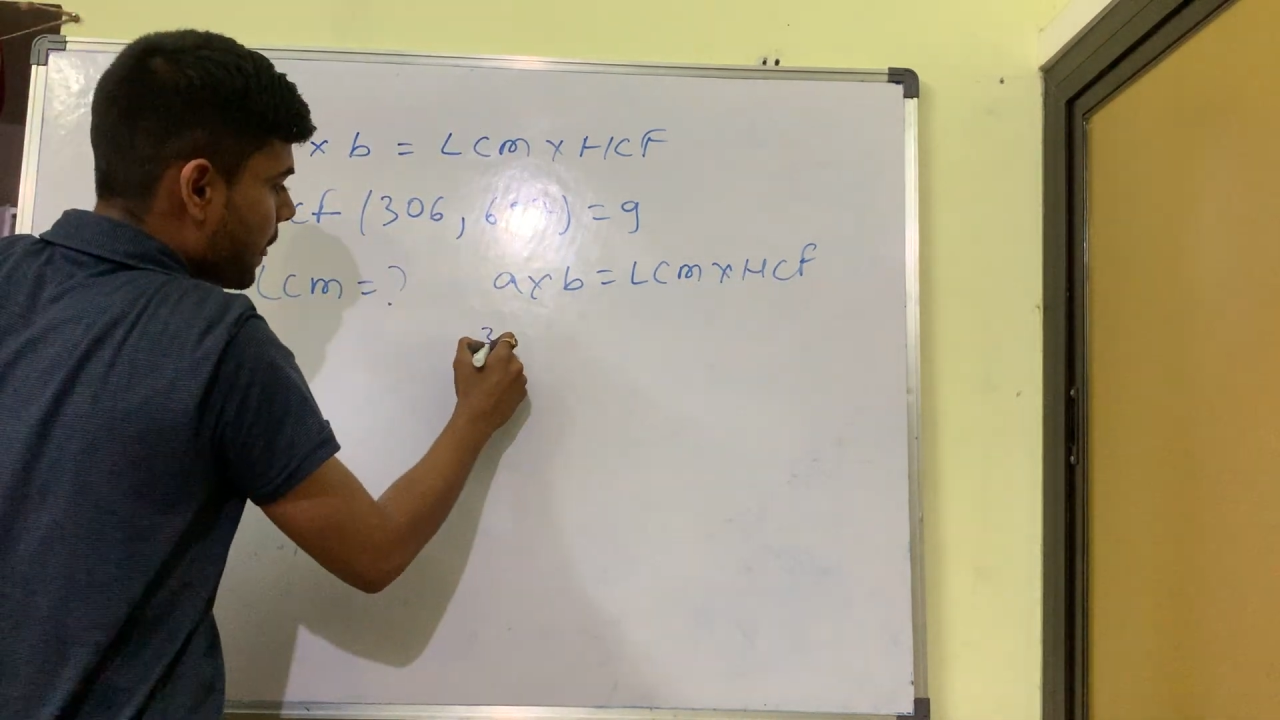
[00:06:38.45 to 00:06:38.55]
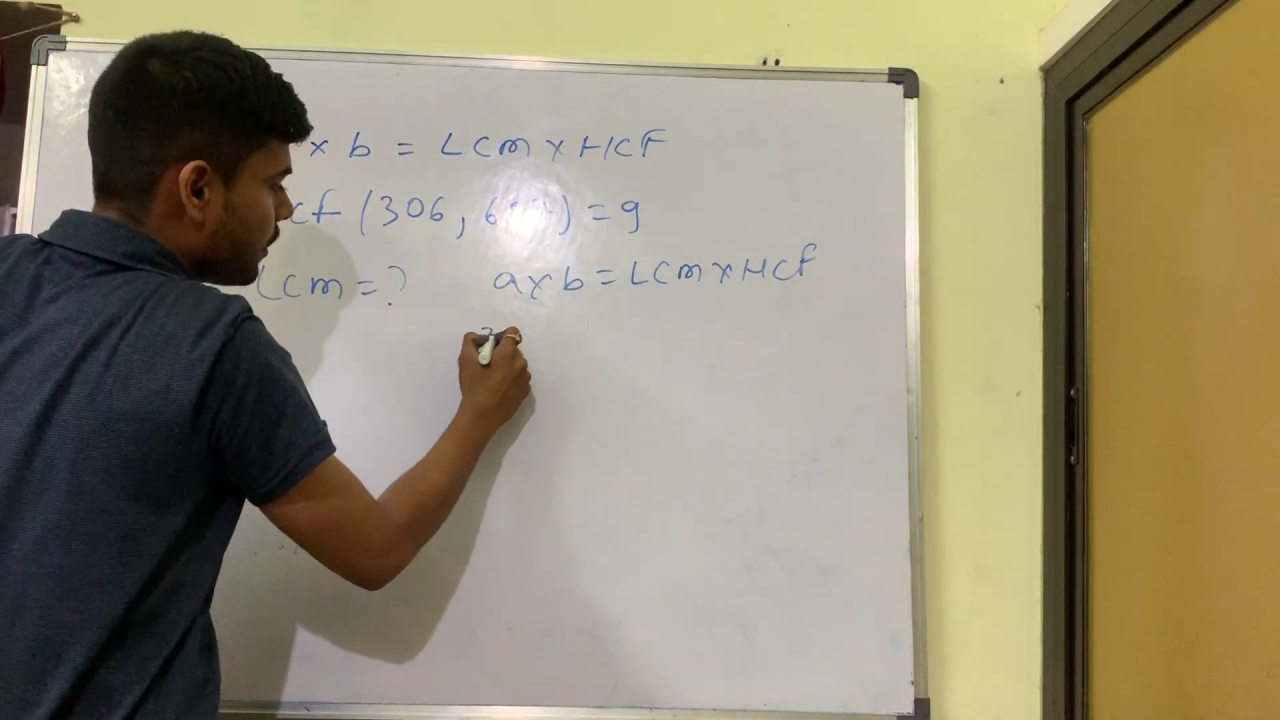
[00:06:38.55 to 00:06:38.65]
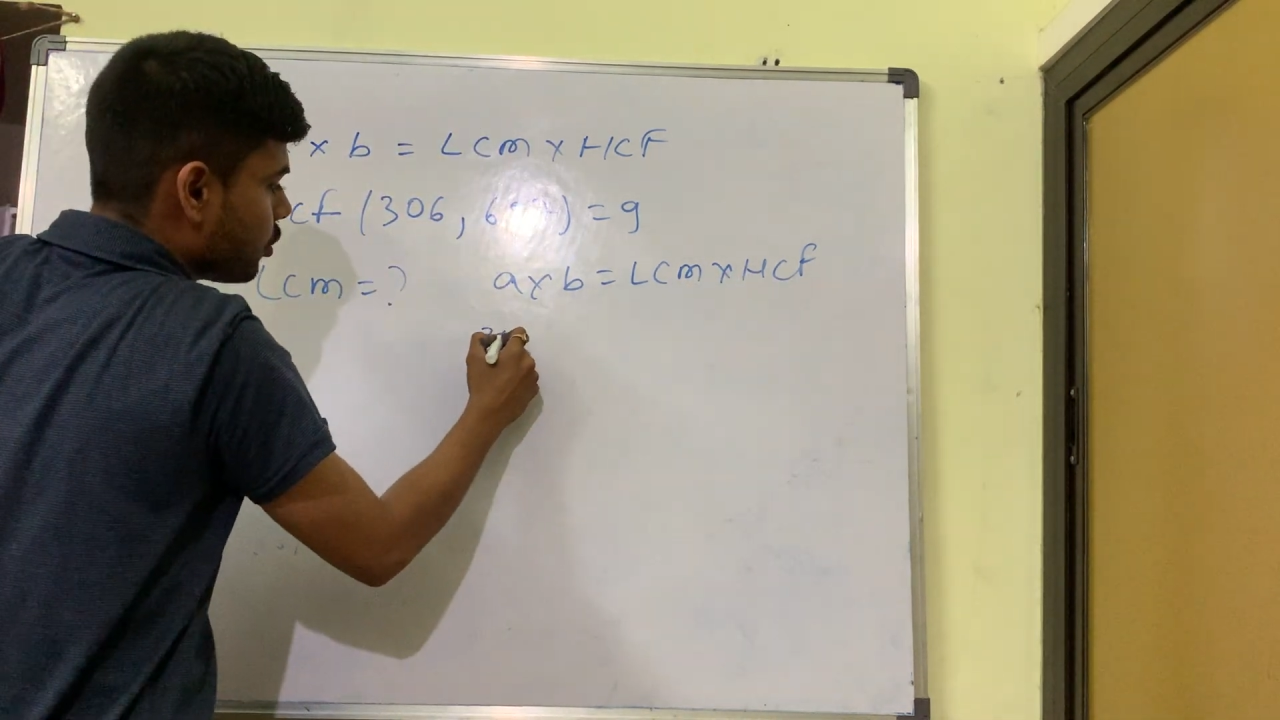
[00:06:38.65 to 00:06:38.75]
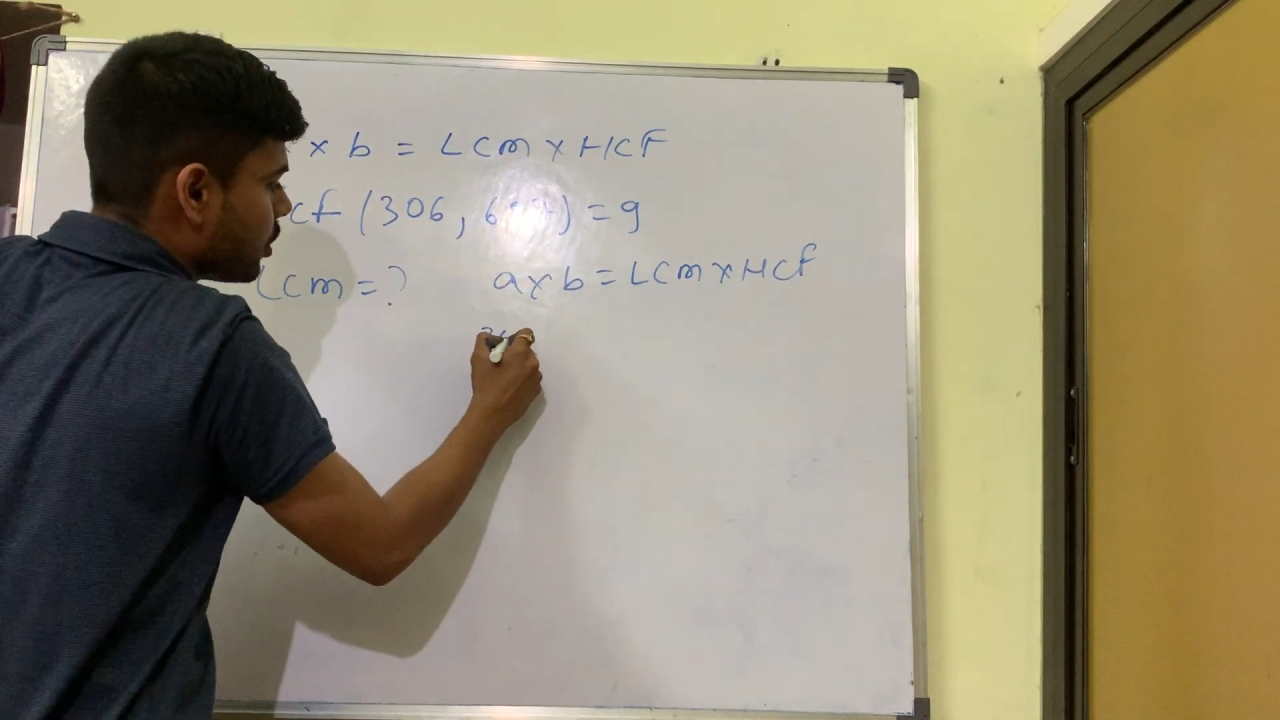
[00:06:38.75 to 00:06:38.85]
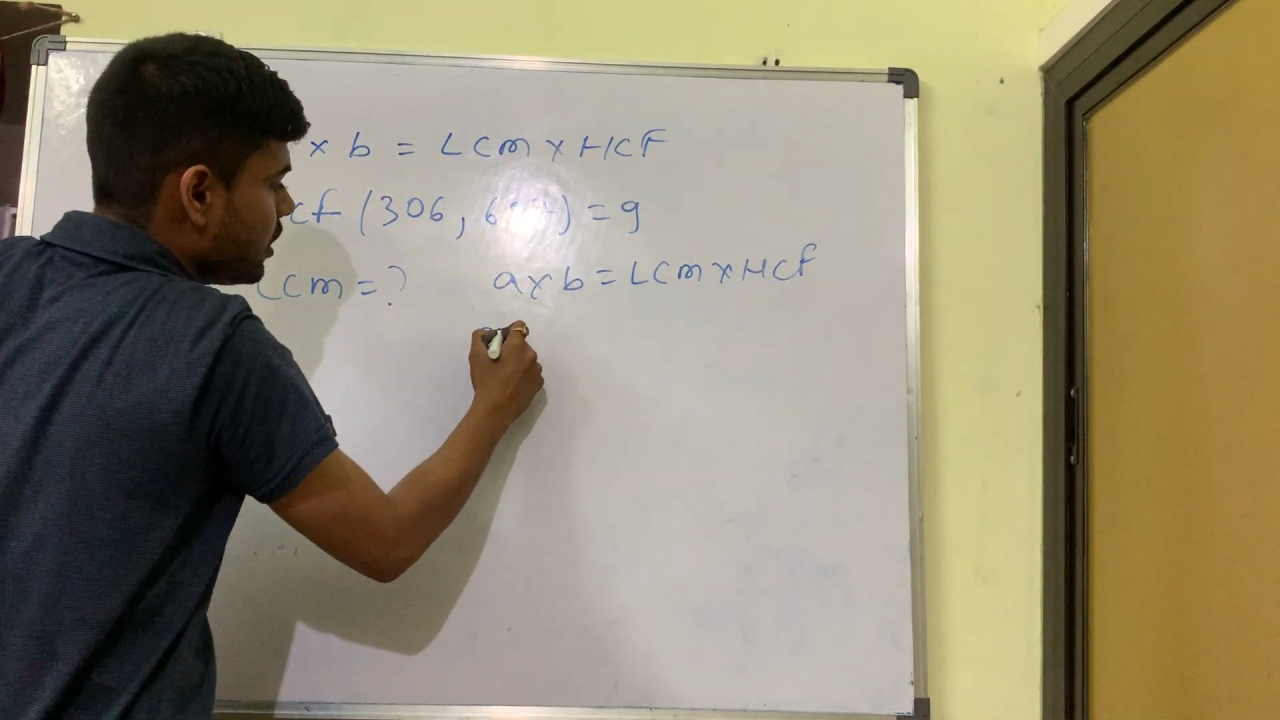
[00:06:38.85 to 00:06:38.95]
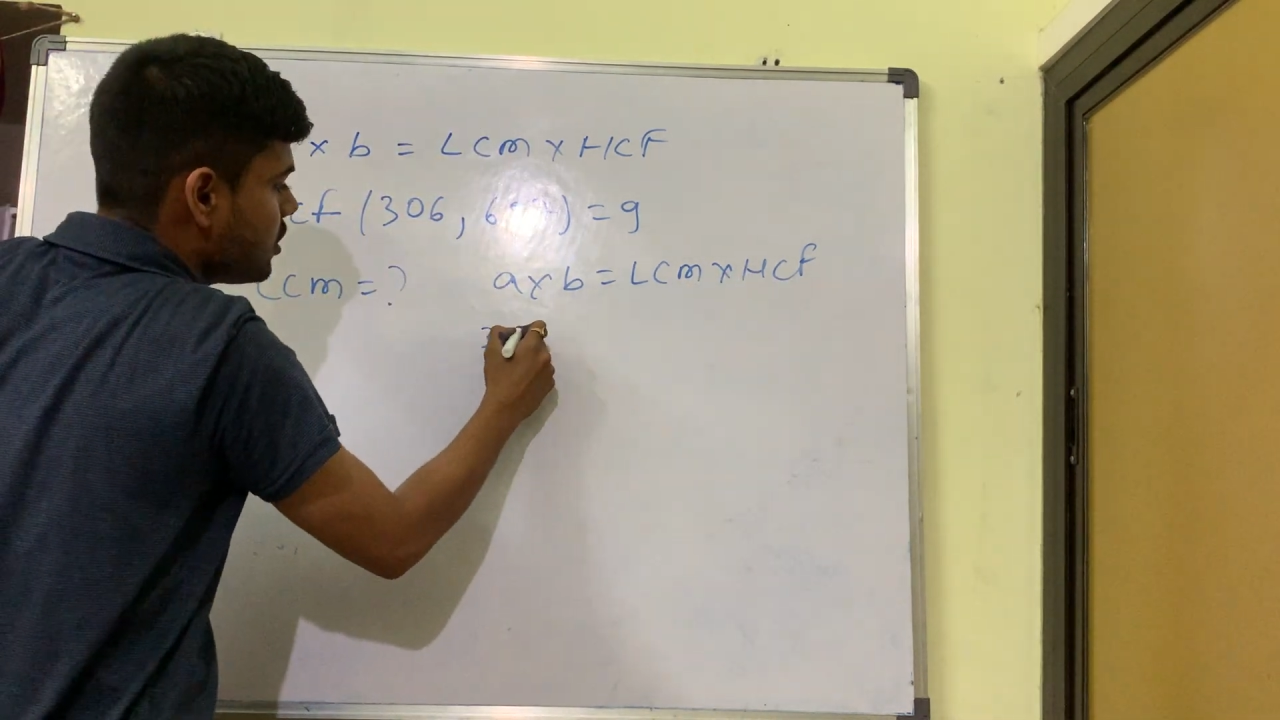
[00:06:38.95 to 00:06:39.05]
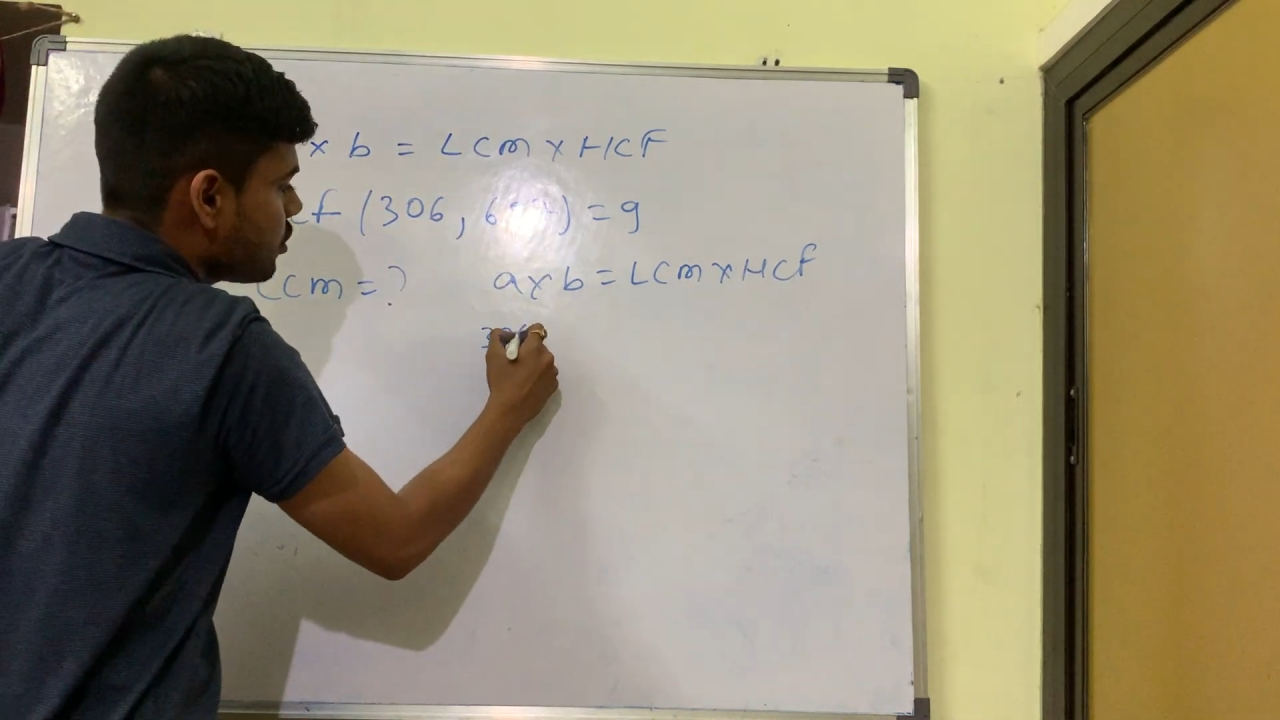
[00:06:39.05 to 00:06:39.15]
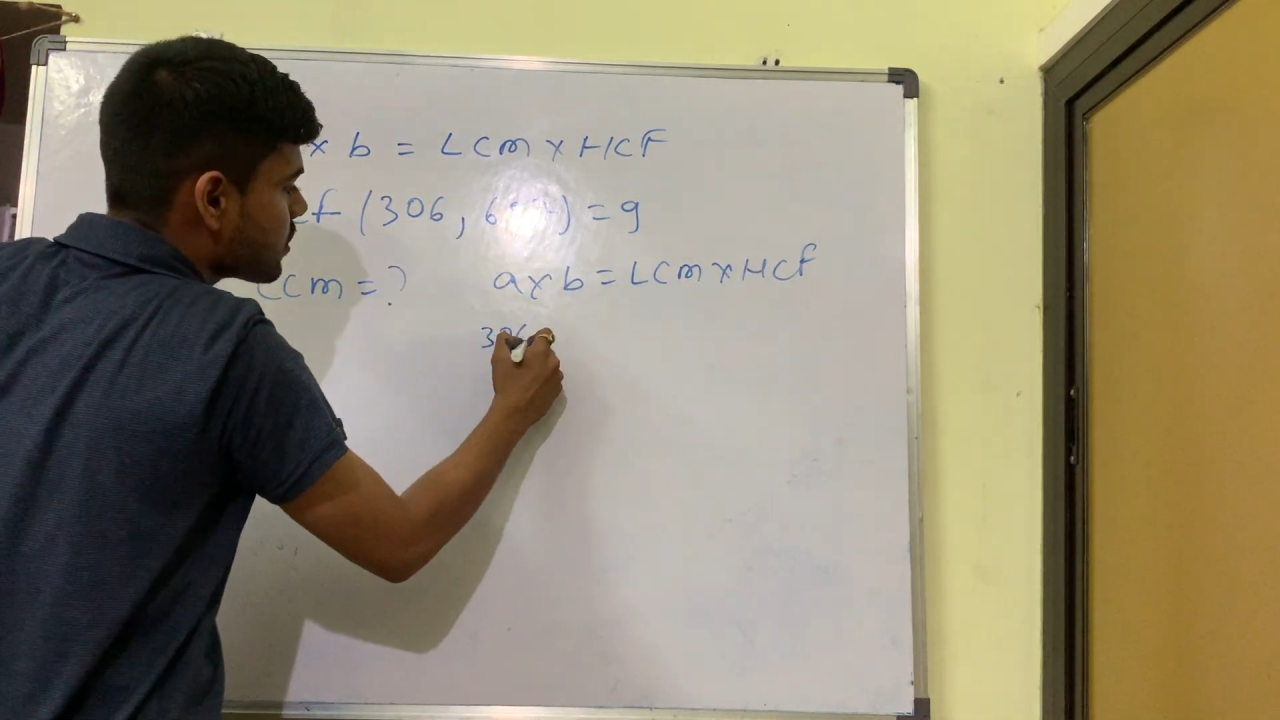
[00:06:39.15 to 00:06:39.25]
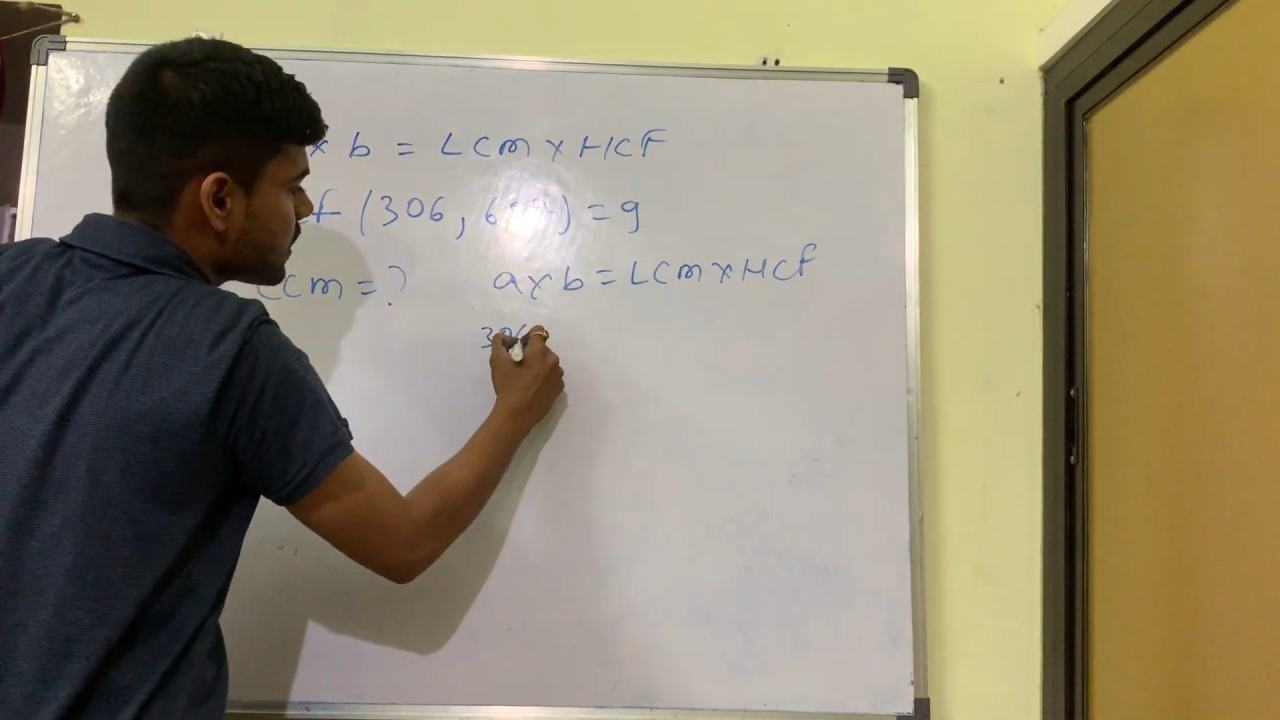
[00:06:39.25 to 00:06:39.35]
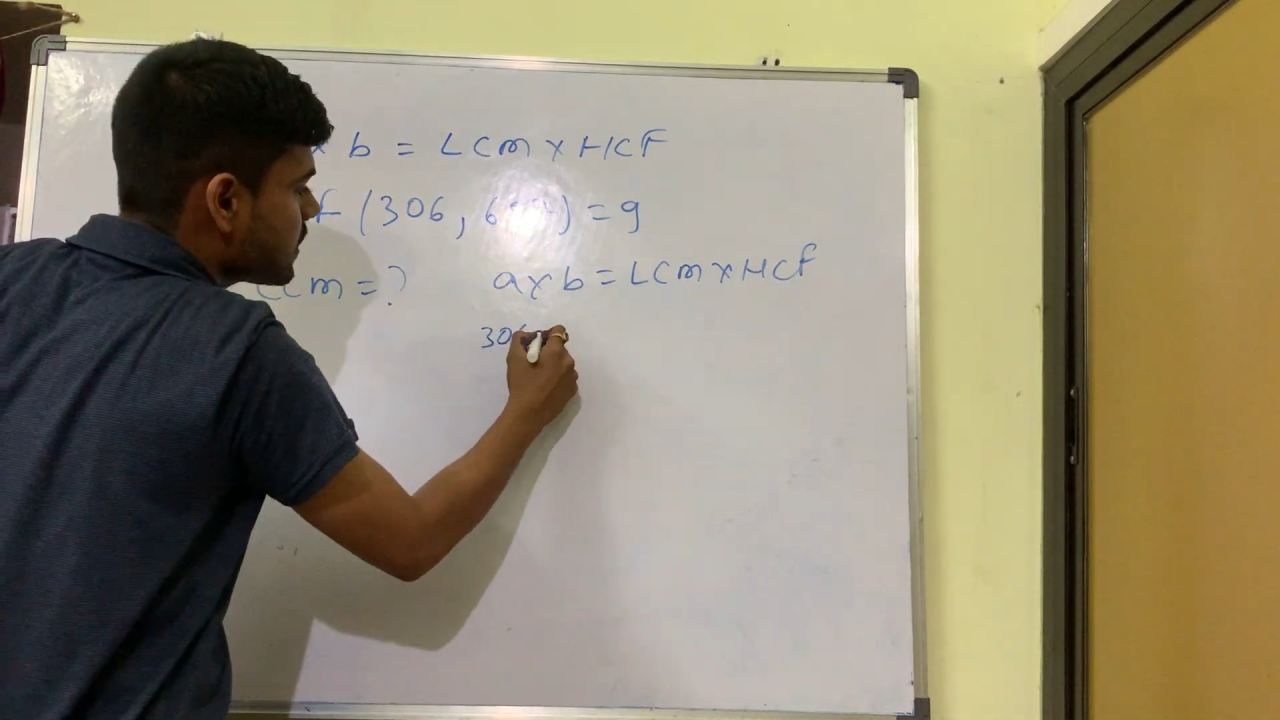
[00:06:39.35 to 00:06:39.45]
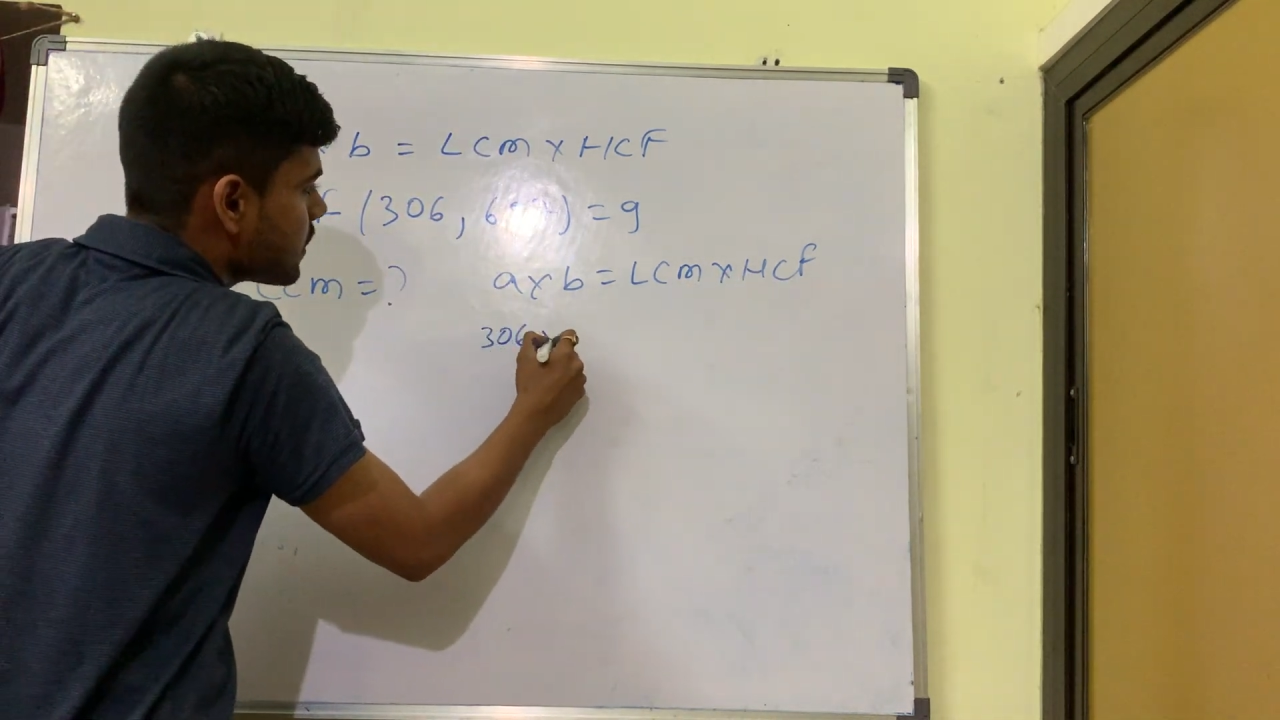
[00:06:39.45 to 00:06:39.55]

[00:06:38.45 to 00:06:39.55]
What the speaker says: So 306